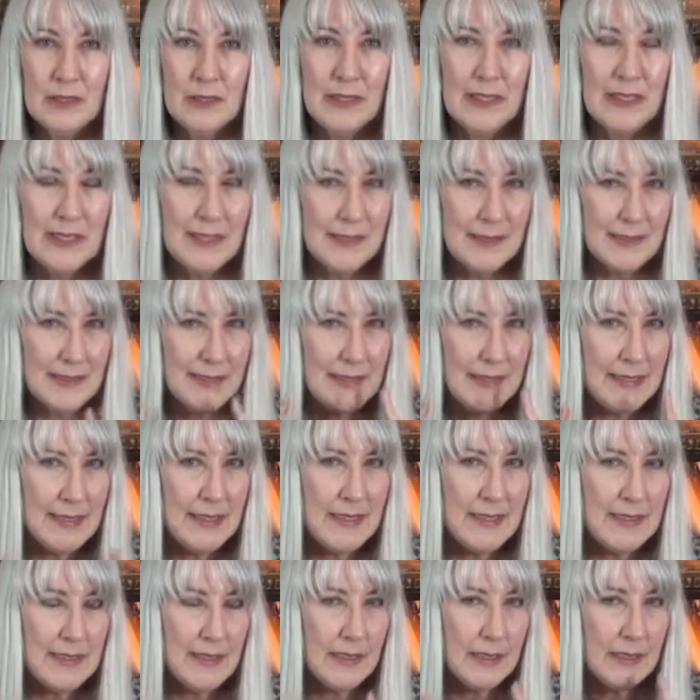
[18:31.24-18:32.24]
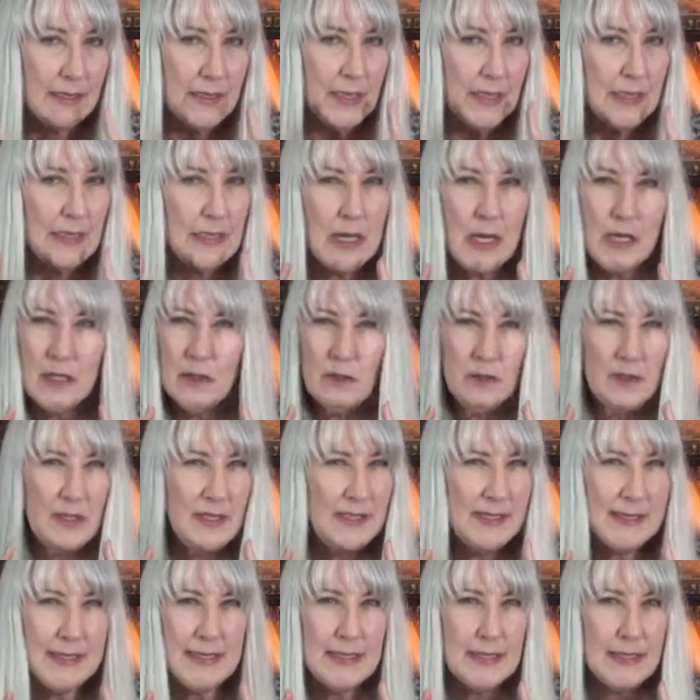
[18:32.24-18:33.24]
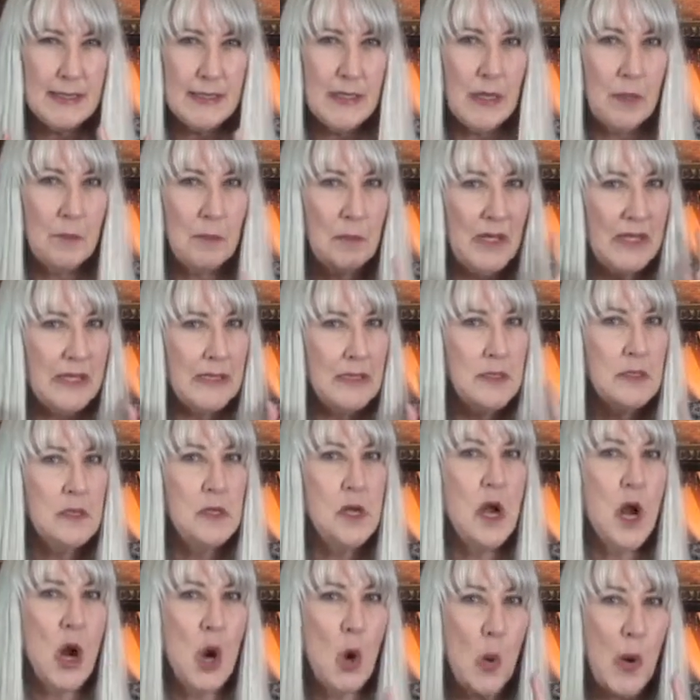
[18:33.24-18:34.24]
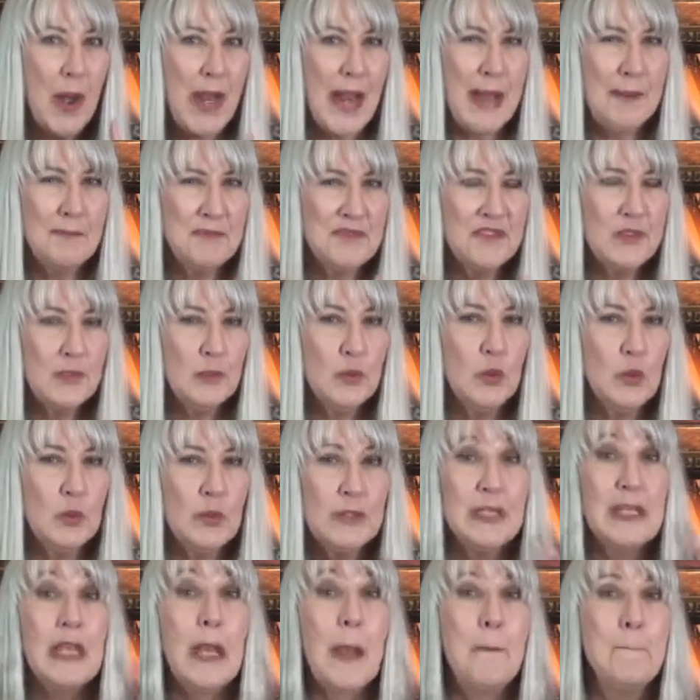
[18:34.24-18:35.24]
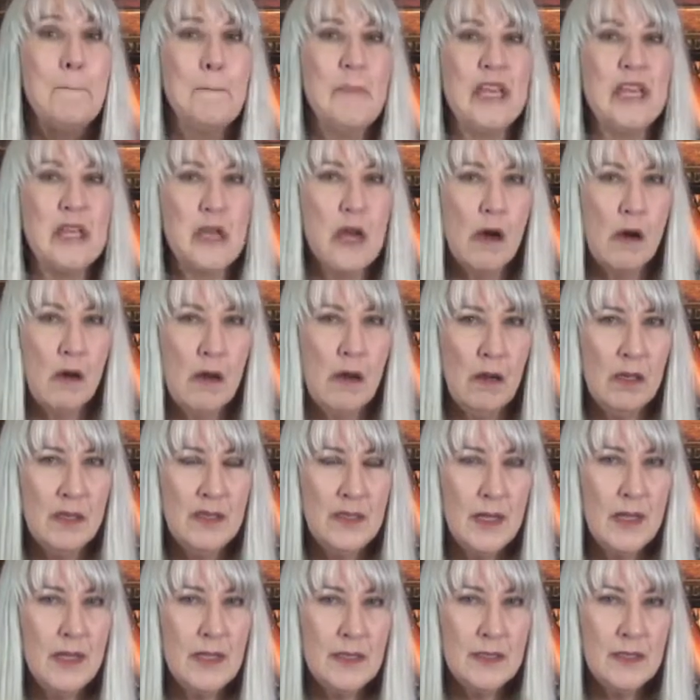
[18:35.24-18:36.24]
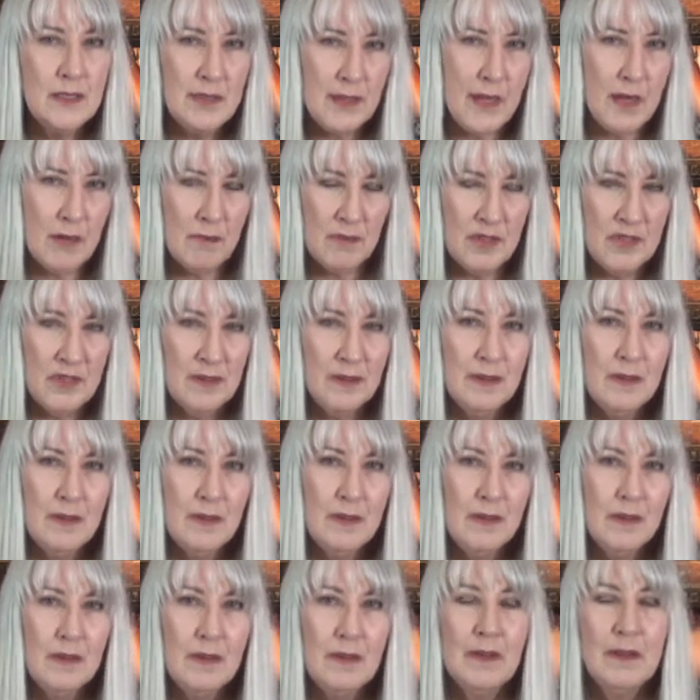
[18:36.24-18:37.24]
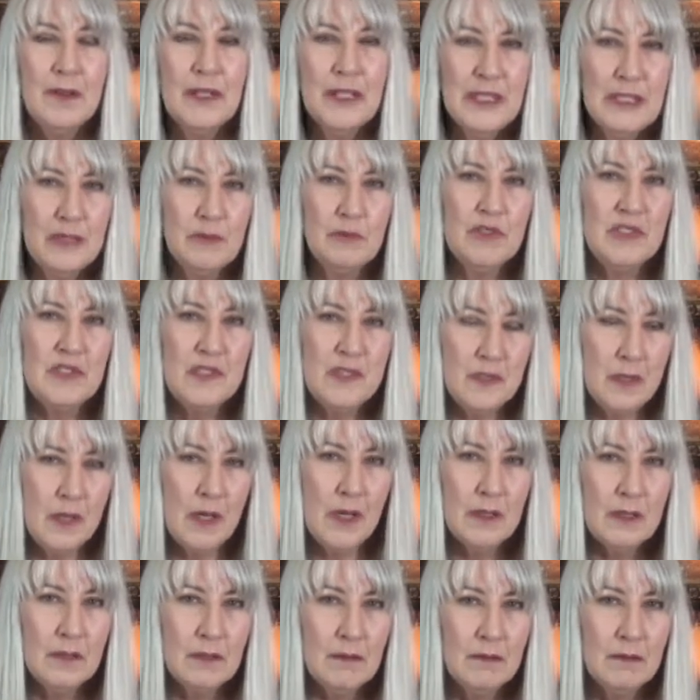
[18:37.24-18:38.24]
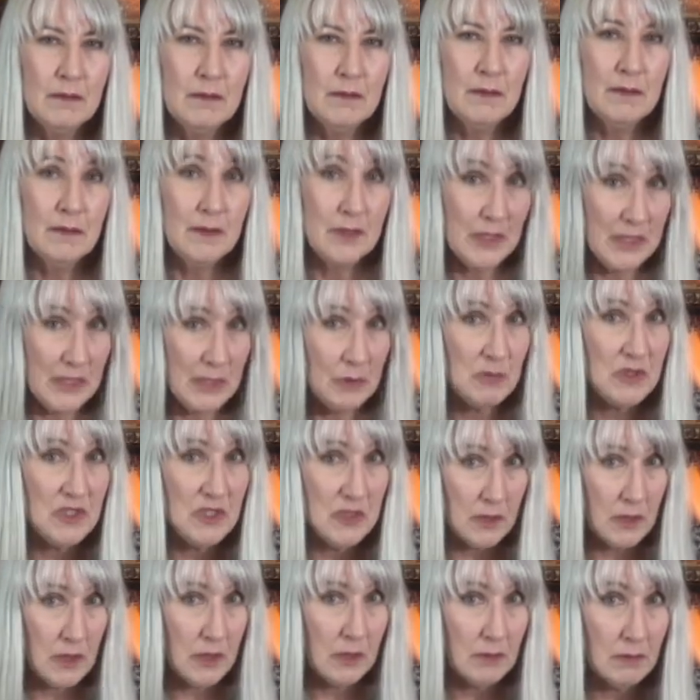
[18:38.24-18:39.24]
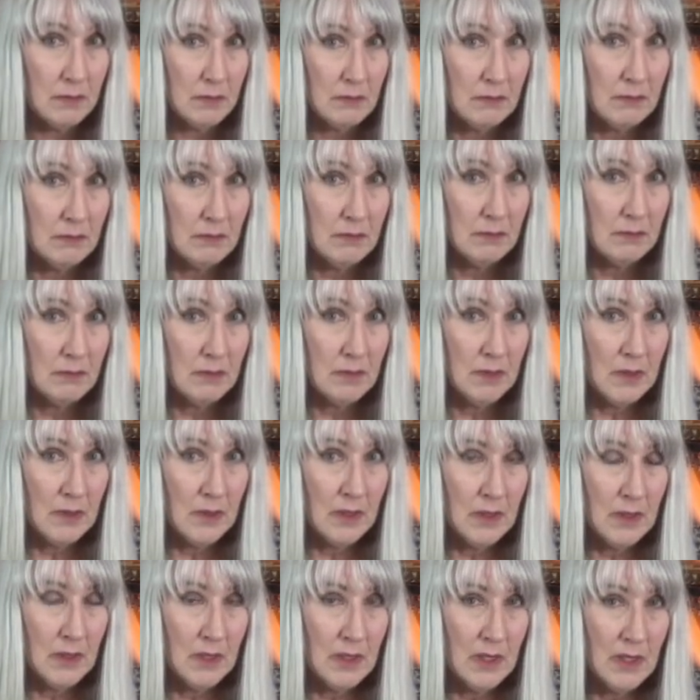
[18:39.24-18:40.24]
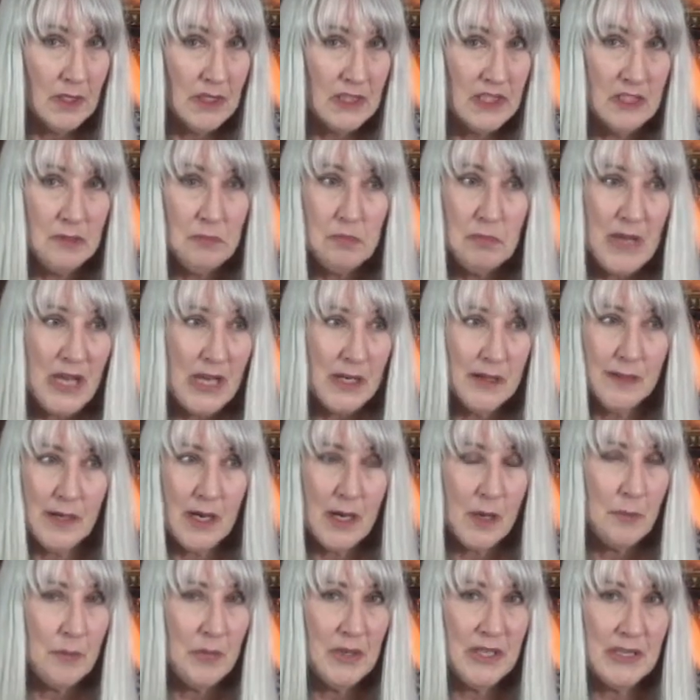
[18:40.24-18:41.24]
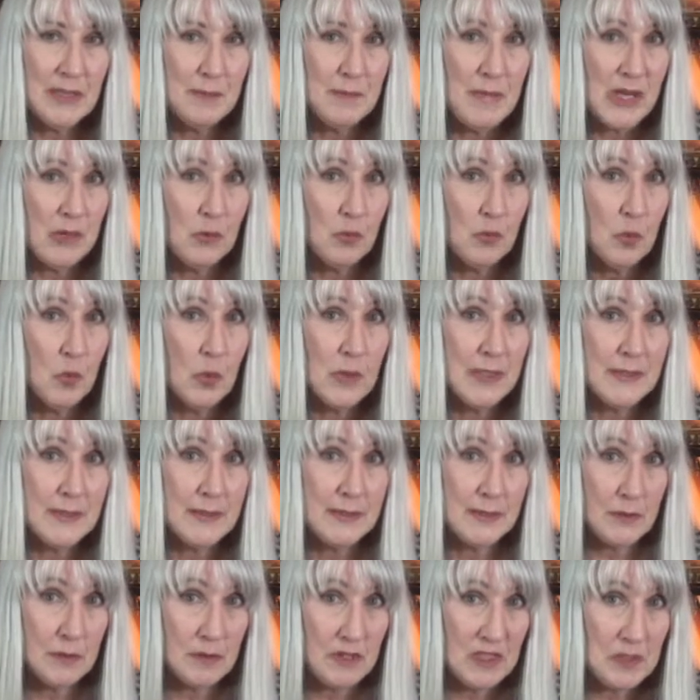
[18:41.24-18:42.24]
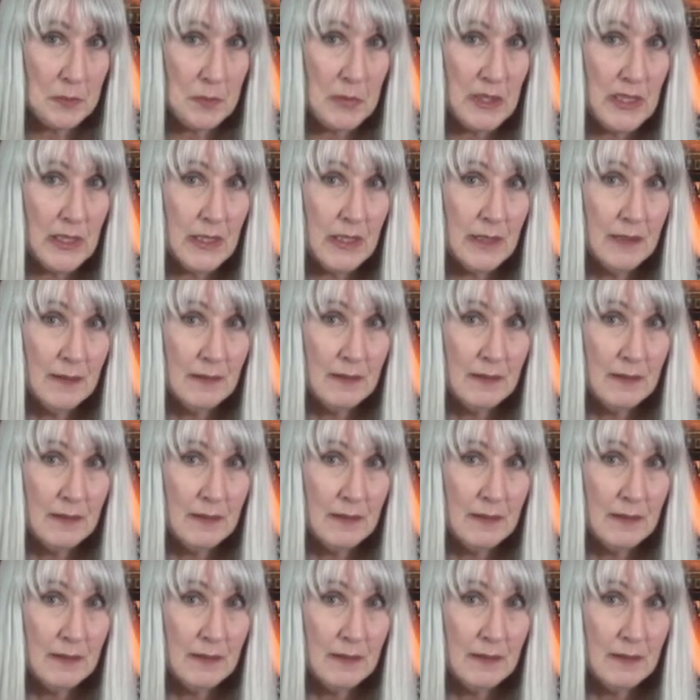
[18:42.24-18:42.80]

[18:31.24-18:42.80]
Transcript: and see it done, and not only see it done, but know absolutely beyond a doubt that it was done, then it was done. Didn't matter how big the mountain was, so to speak.